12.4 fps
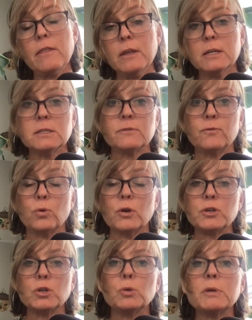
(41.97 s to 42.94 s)
this for
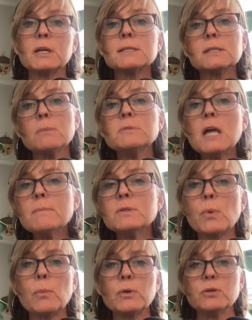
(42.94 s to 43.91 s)
you because sometimes
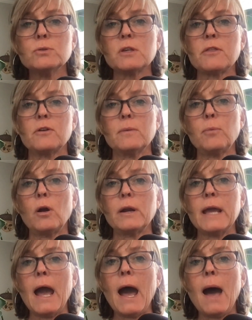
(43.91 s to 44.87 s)
when we use a third
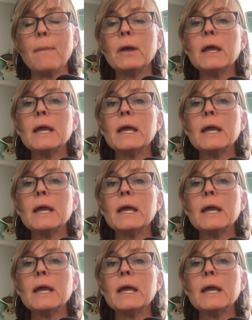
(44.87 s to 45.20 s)
party app,